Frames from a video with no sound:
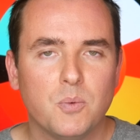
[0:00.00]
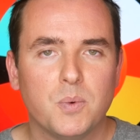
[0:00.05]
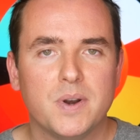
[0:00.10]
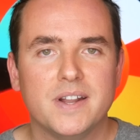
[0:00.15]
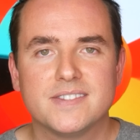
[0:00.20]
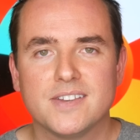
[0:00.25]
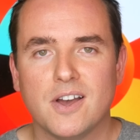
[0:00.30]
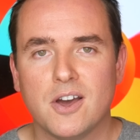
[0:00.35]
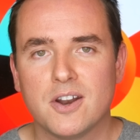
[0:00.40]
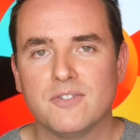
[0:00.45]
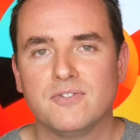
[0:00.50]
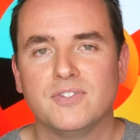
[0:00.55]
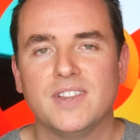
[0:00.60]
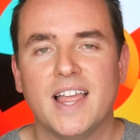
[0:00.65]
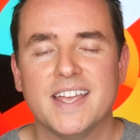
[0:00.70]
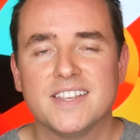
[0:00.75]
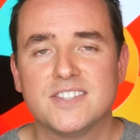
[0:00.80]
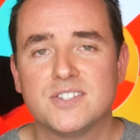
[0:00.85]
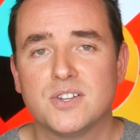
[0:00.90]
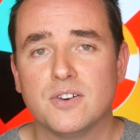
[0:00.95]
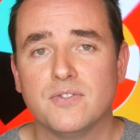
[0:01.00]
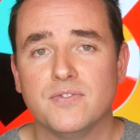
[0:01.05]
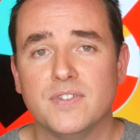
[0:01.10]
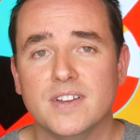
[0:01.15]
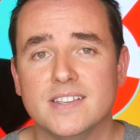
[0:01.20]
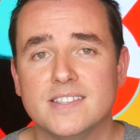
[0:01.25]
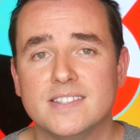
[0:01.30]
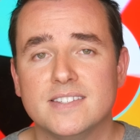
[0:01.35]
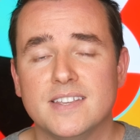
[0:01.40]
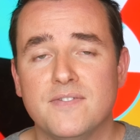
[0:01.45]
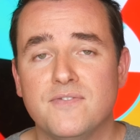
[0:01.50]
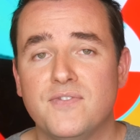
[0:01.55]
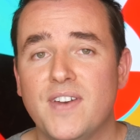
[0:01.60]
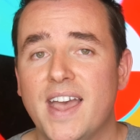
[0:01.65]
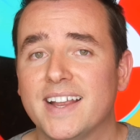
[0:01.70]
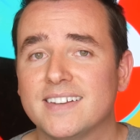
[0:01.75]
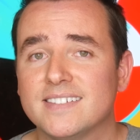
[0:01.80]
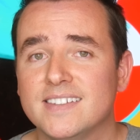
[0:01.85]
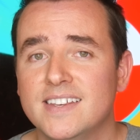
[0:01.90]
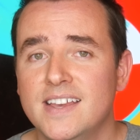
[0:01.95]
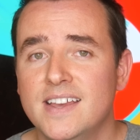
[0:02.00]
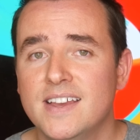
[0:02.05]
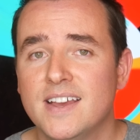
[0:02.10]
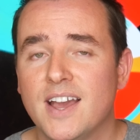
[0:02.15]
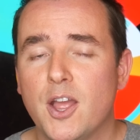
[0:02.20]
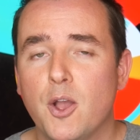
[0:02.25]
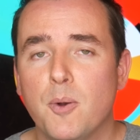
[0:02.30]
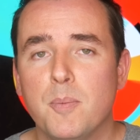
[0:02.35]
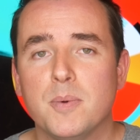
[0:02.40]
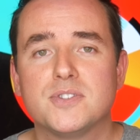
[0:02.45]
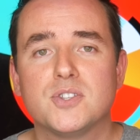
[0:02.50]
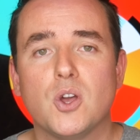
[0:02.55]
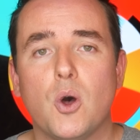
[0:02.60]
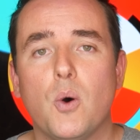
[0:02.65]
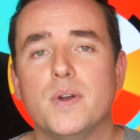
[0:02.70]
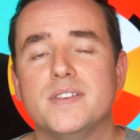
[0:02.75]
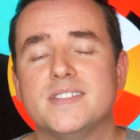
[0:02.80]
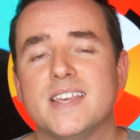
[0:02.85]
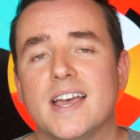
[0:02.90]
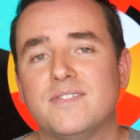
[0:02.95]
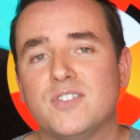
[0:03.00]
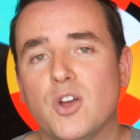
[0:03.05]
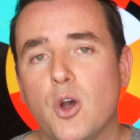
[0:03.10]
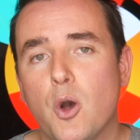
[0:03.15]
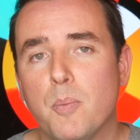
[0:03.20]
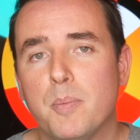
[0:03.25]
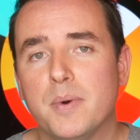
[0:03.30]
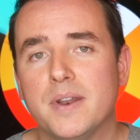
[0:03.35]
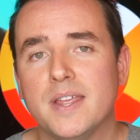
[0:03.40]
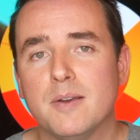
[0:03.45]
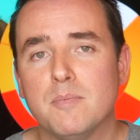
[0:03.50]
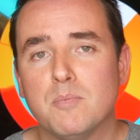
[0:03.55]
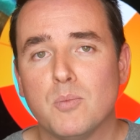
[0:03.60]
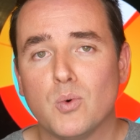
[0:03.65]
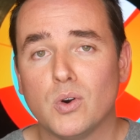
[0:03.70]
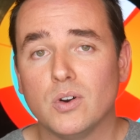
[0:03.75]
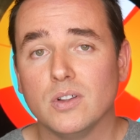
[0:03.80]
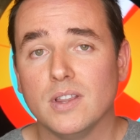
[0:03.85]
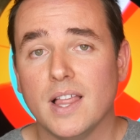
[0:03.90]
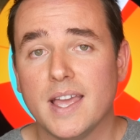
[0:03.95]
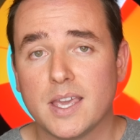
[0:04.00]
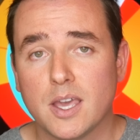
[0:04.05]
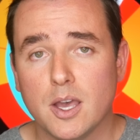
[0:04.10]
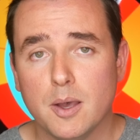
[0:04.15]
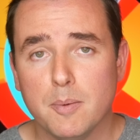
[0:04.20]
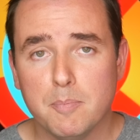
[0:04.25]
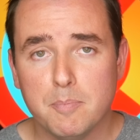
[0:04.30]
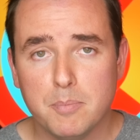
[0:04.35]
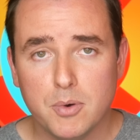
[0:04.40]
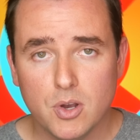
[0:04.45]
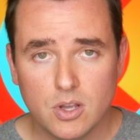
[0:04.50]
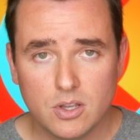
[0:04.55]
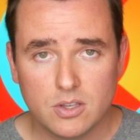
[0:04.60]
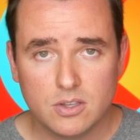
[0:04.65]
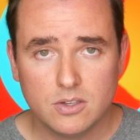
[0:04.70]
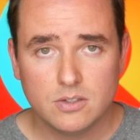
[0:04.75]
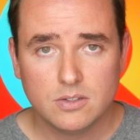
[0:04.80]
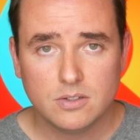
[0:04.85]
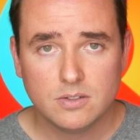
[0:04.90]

when it's on a flat surface. In fact, I almost always have to open it more like a book.